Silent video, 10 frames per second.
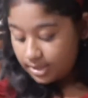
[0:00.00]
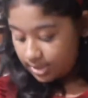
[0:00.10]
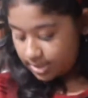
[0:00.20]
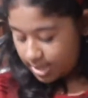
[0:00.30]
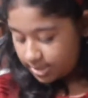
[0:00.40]

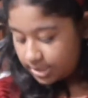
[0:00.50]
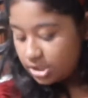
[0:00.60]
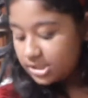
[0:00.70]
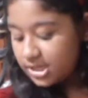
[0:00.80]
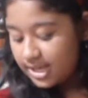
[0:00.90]
and then it
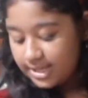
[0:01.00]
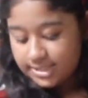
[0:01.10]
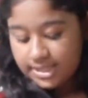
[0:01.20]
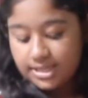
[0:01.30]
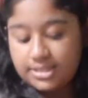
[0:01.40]
also has
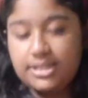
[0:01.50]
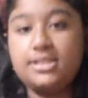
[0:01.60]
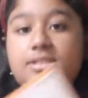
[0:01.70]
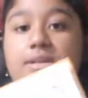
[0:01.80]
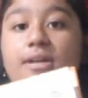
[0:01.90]
like
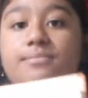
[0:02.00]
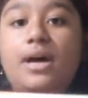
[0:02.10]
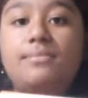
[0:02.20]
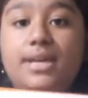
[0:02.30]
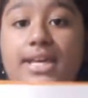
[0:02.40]
these
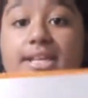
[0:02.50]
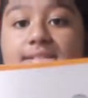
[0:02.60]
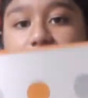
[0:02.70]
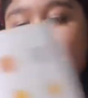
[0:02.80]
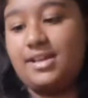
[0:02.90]
amazing,